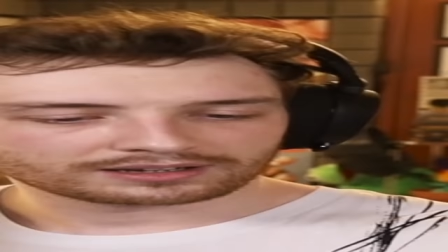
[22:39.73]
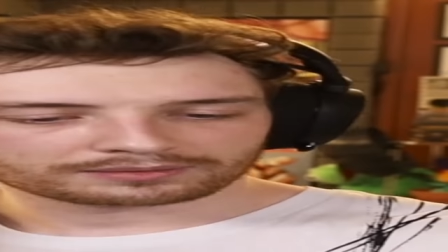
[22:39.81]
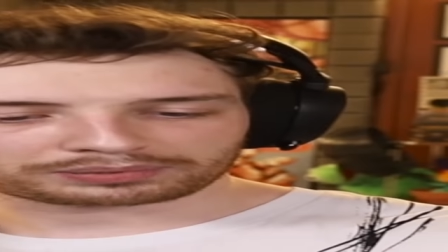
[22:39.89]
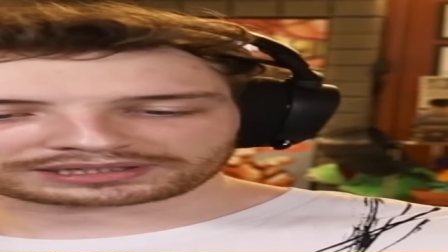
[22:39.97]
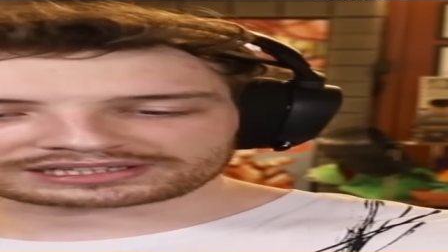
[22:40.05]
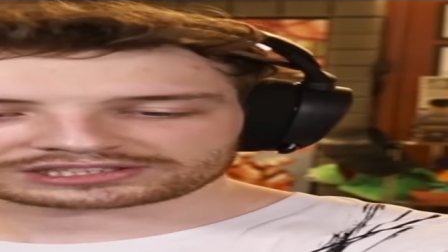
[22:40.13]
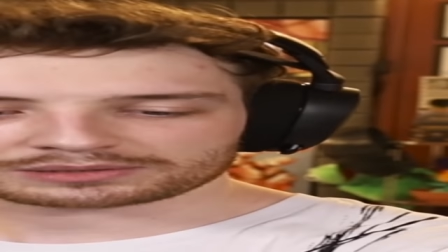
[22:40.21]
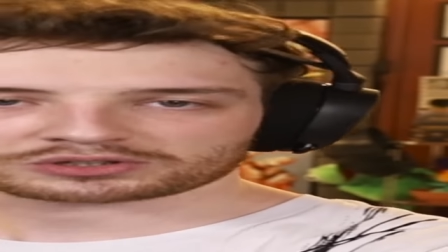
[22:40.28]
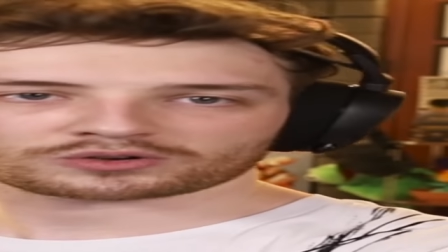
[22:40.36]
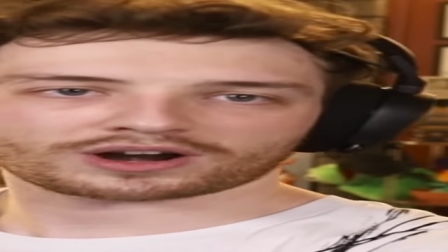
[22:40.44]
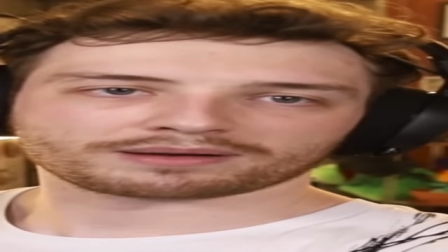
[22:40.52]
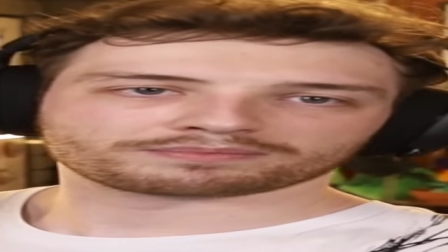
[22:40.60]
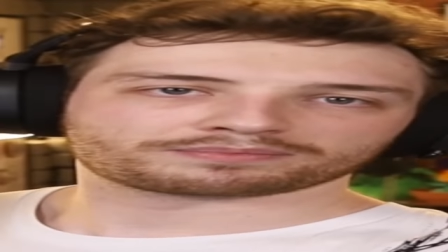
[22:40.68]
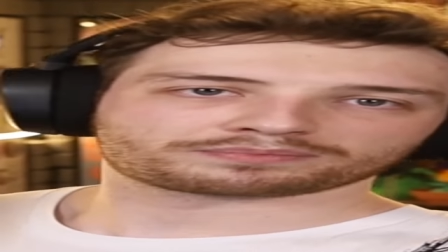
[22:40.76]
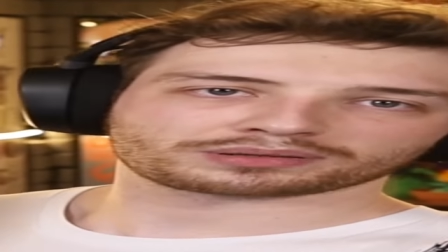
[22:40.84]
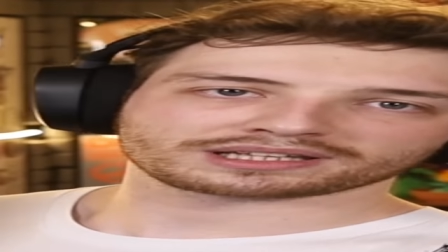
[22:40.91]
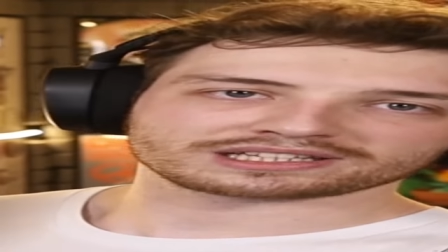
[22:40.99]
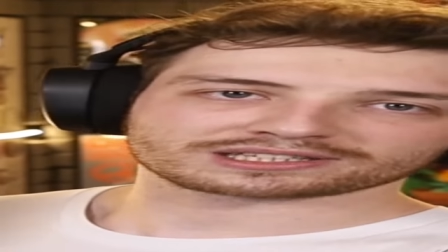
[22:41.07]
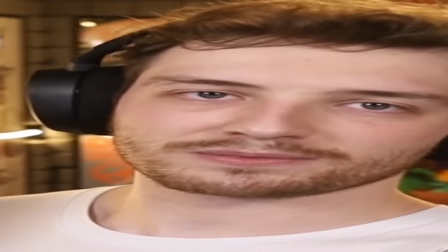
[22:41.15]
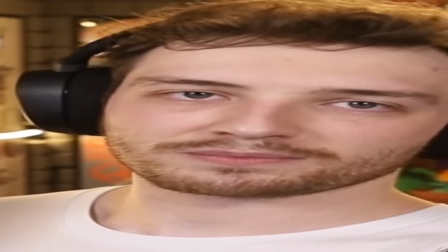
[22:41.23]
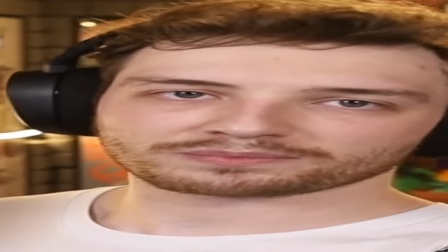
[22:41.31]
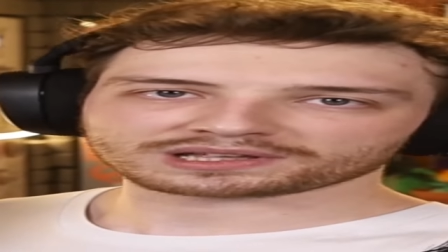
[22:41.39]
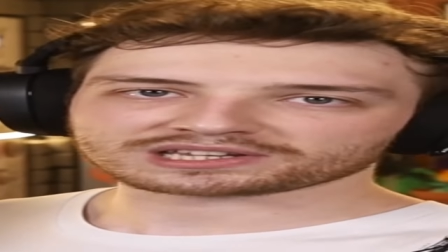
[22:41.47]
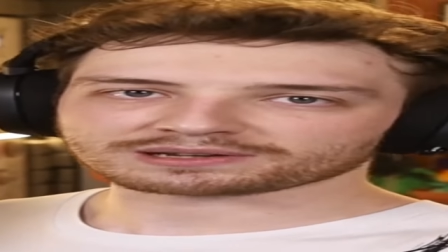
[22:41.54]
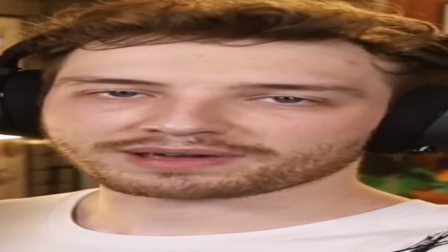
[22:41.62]
Please subscribe. Please,
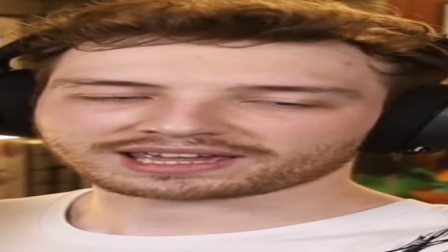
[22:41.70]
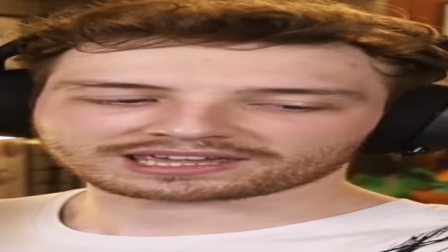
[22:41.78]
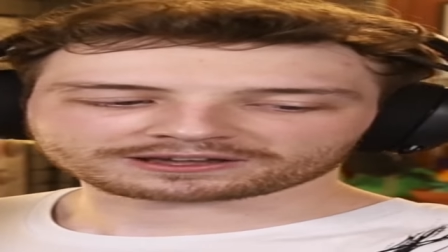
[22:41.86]
please, I'm begging